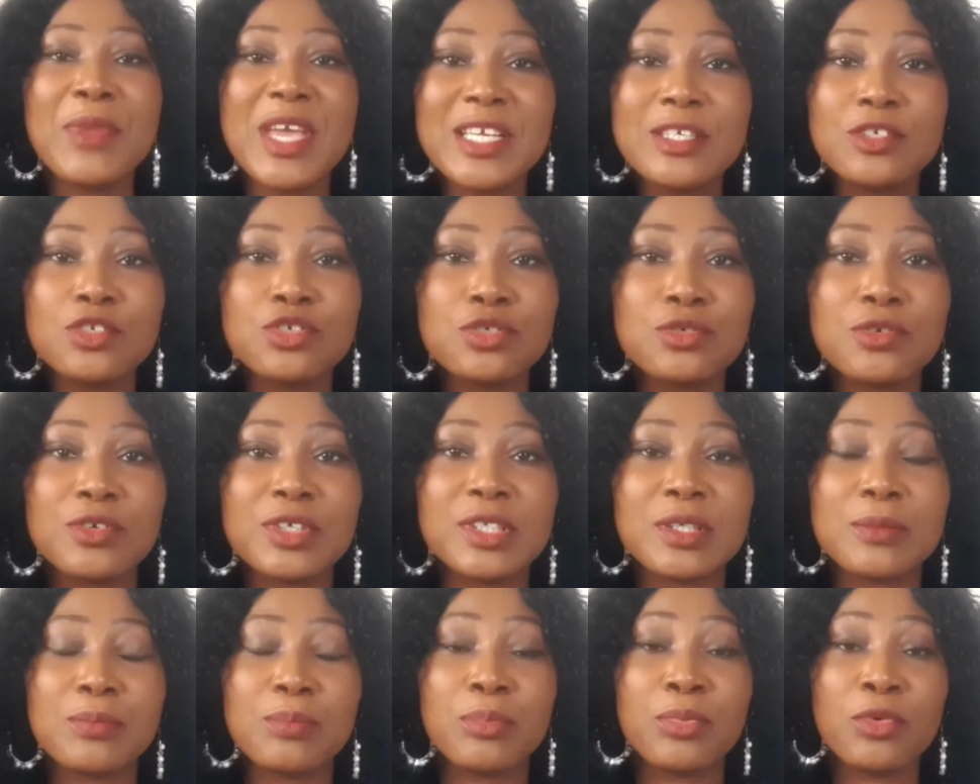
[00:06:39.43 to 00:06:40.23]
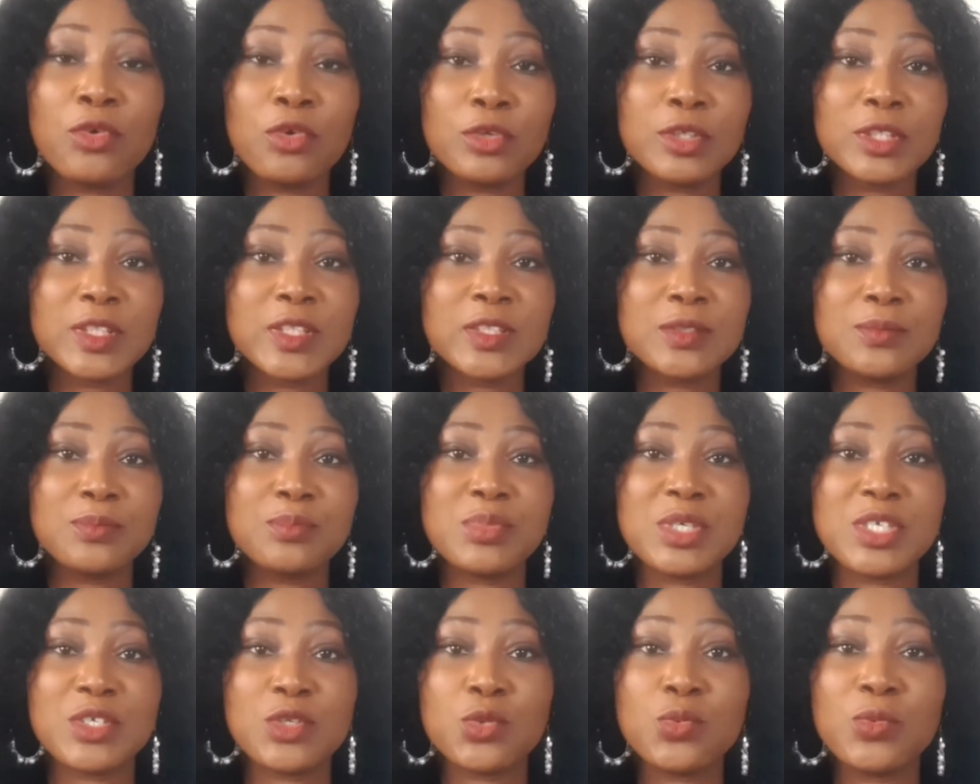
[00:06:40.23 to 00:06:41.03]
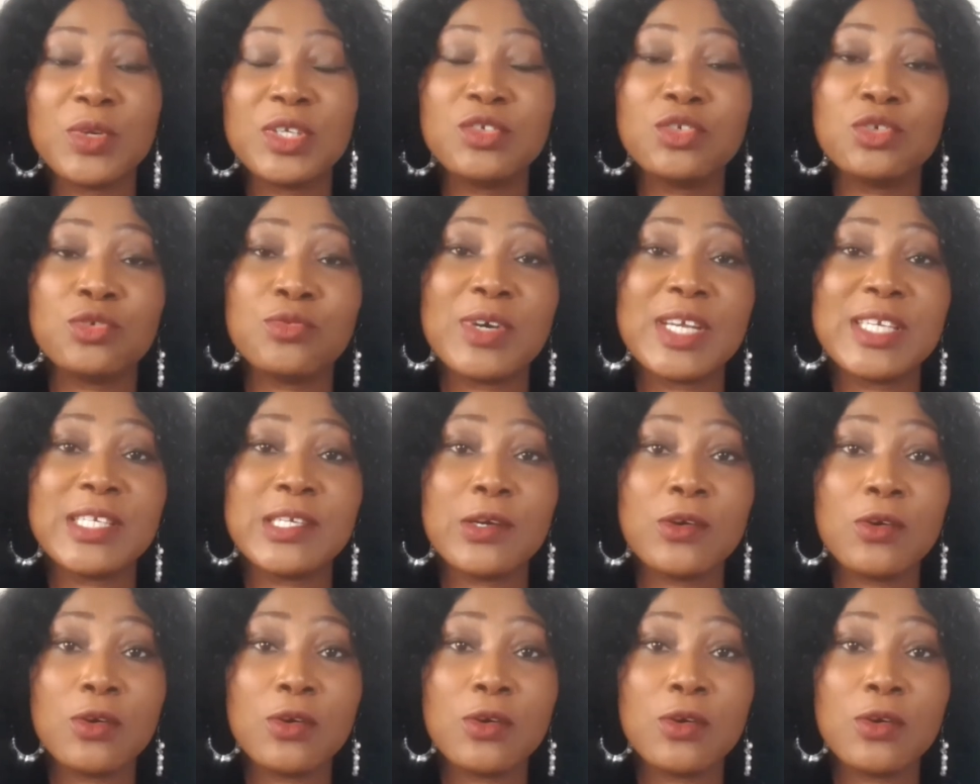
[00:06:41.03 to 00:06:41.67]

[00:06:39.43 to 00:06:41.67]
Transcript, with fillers: make sure the bond between you